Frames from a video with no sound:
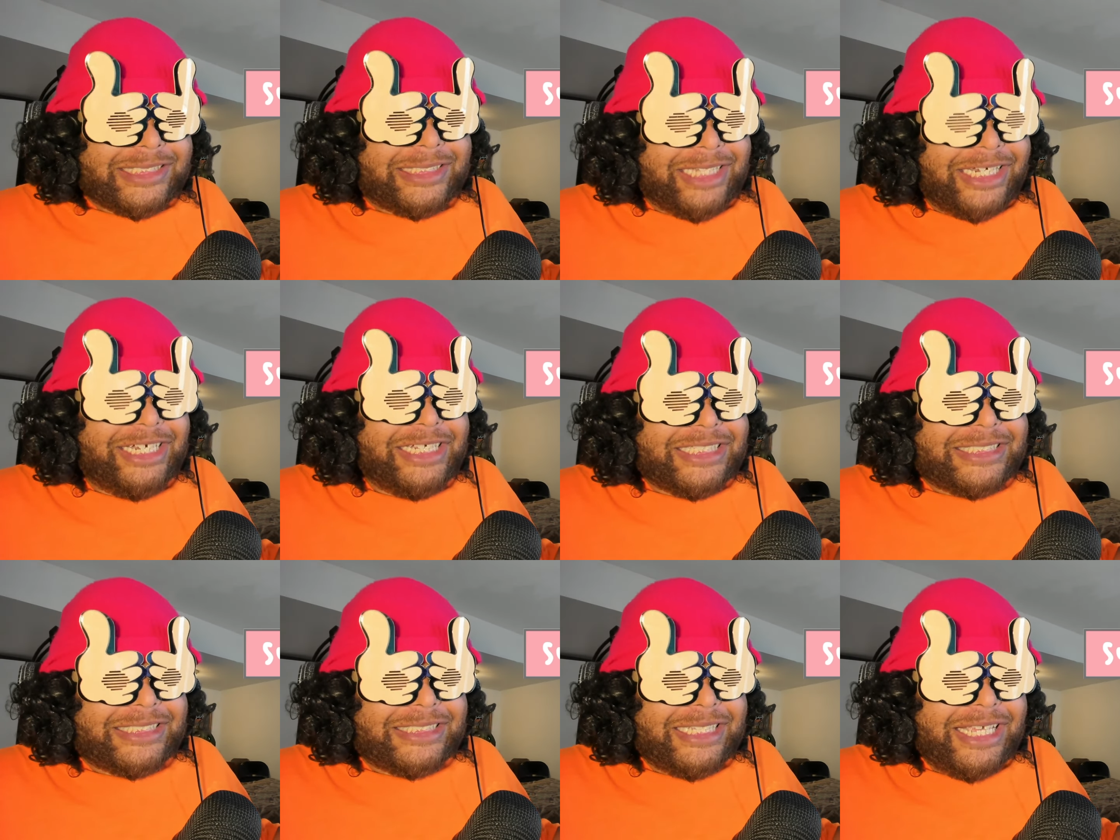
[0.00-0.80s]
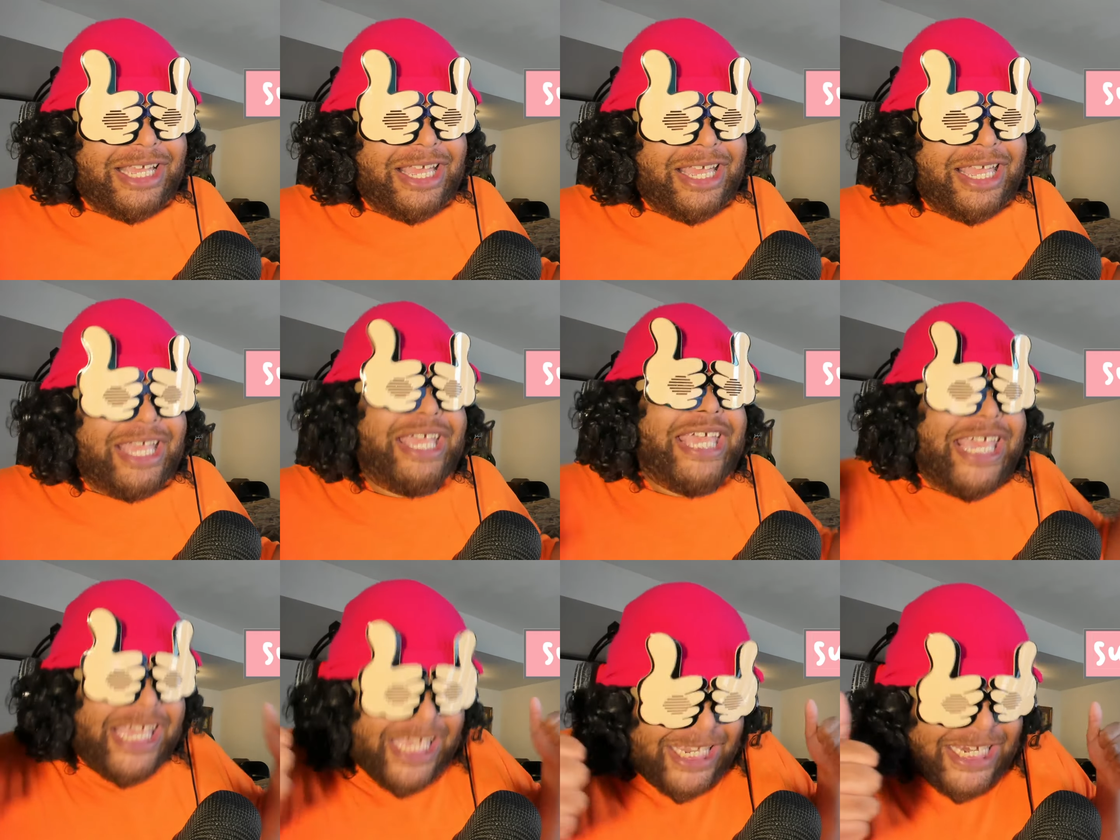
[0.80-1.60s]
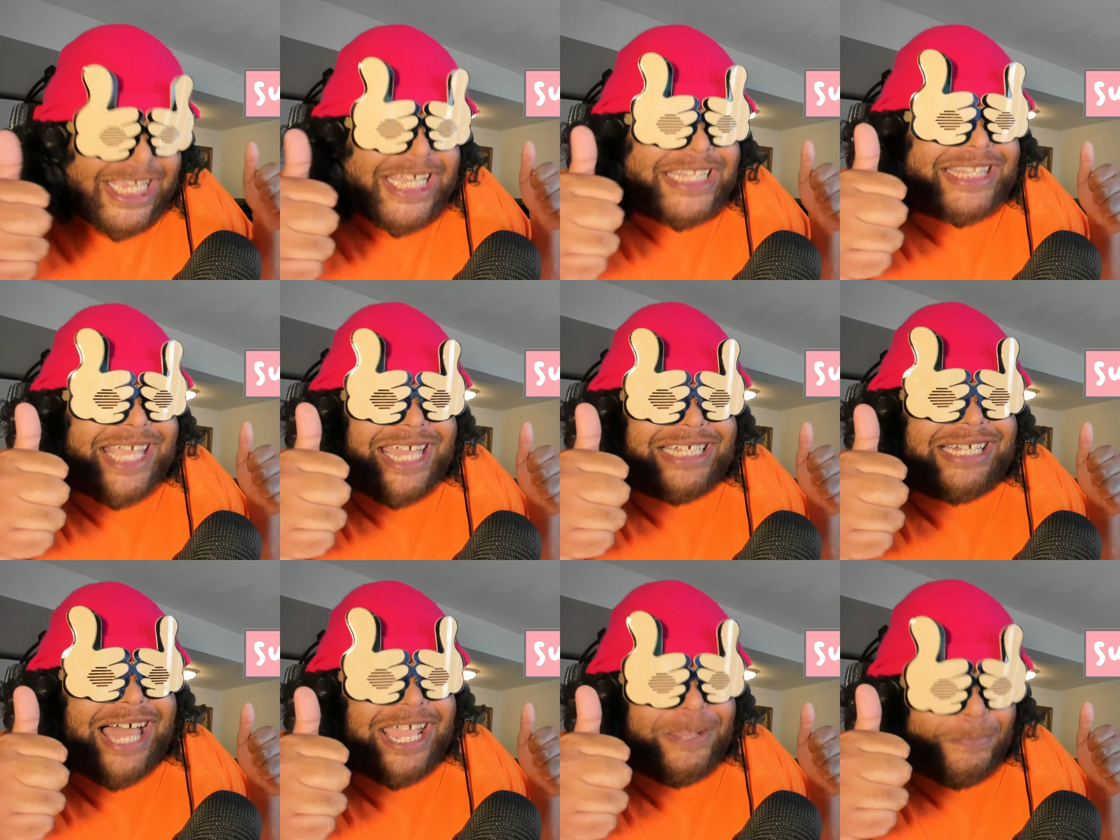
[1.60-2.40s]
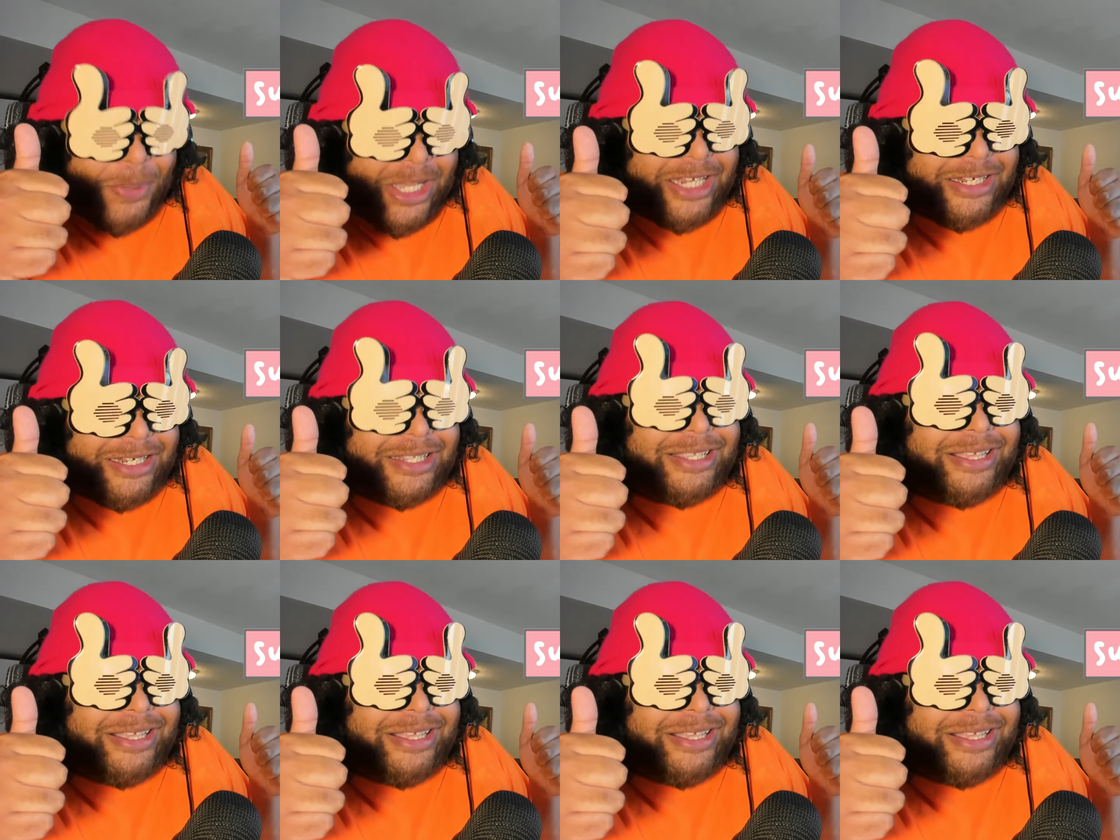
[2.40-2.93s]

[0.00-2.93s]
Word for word: does and hit that like button.